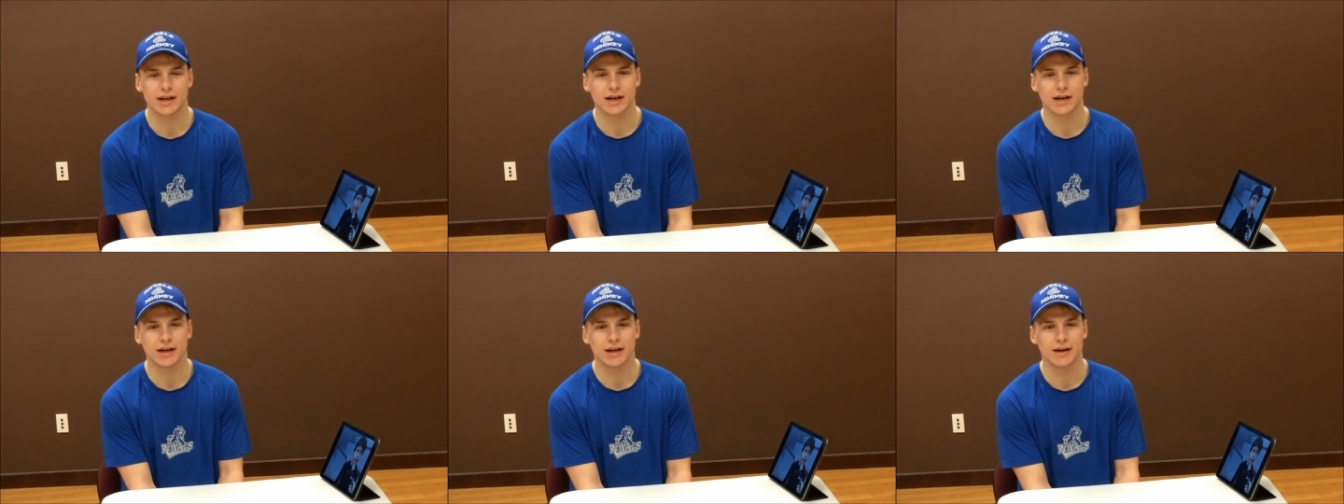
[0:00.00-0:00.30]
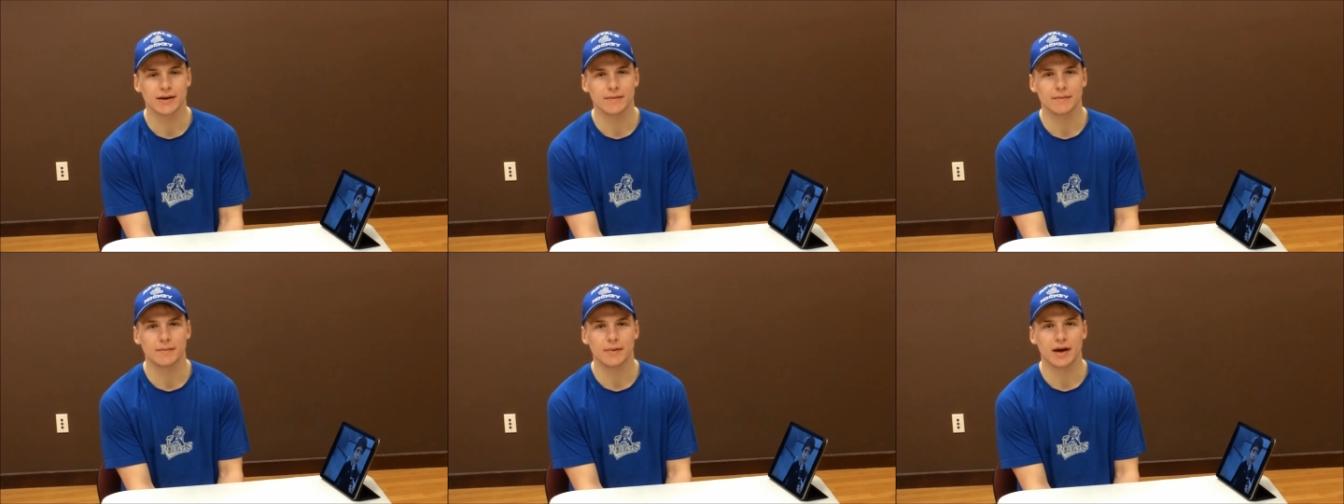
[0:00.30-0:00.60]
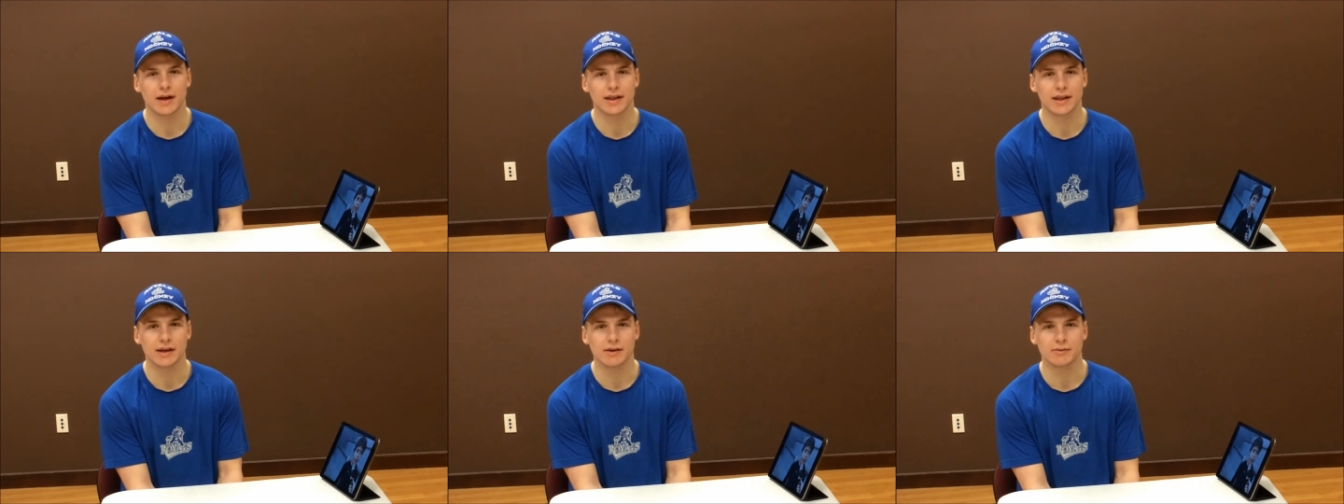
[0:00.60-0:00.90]
um,
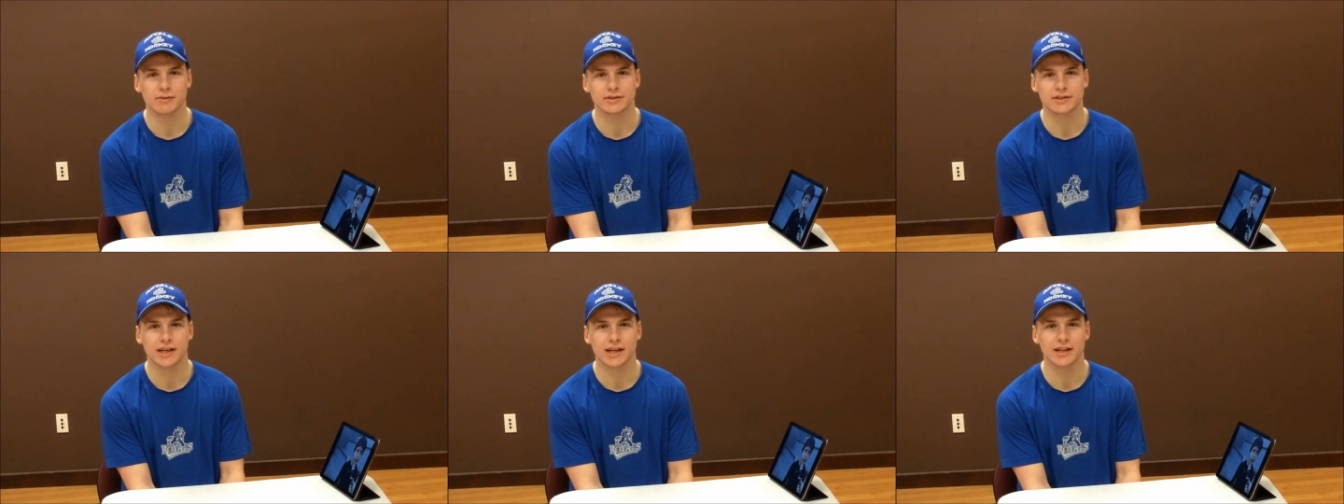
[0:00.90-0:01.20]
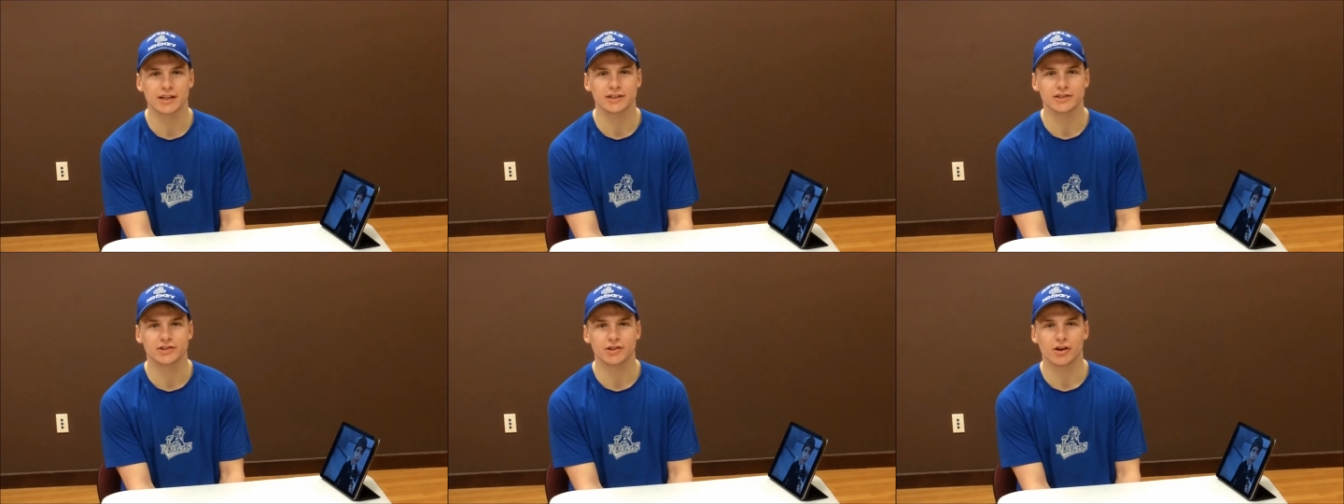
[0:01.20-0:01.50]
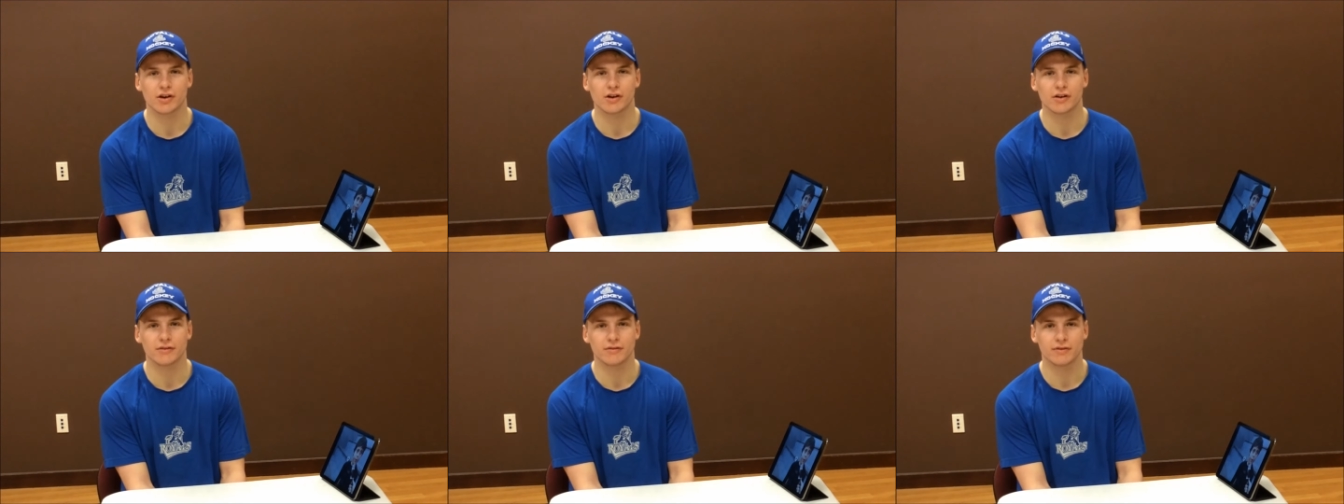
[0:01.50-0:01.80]
I think was kind of the
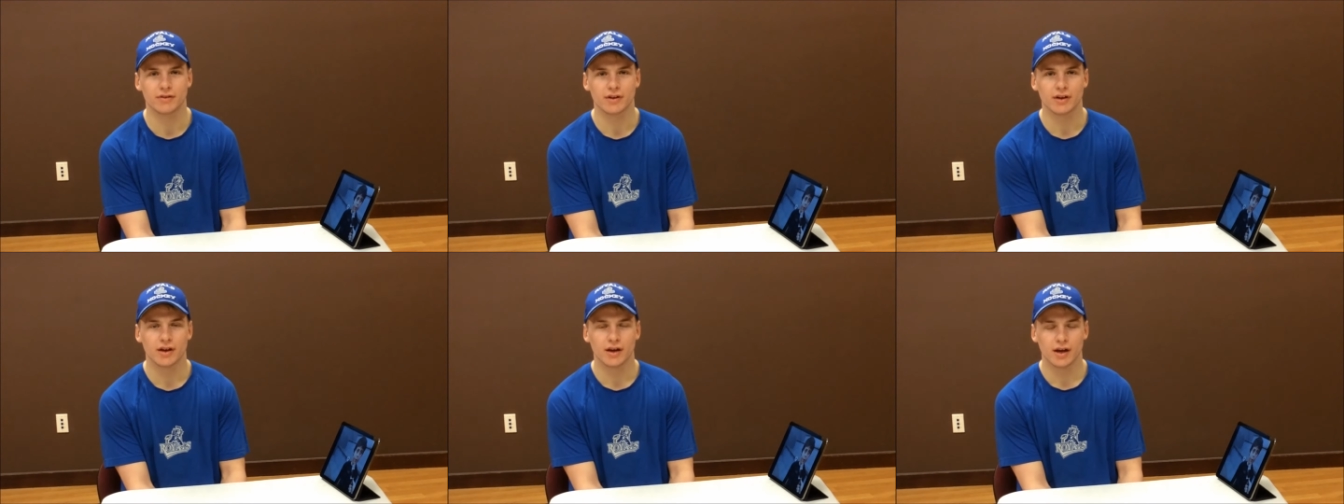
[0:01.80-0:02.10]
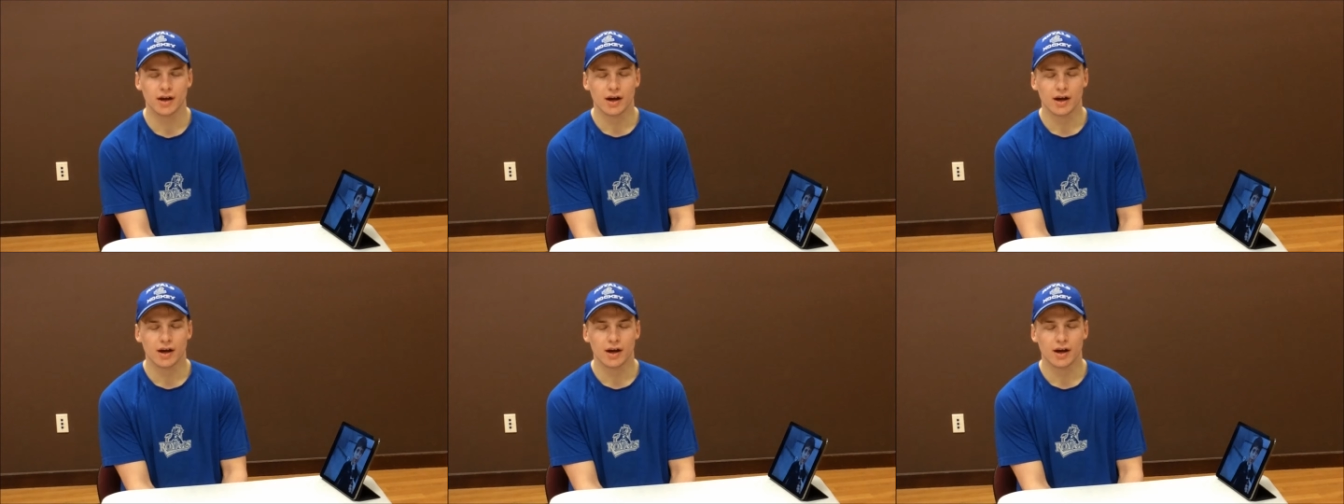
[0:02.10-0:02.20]
start of.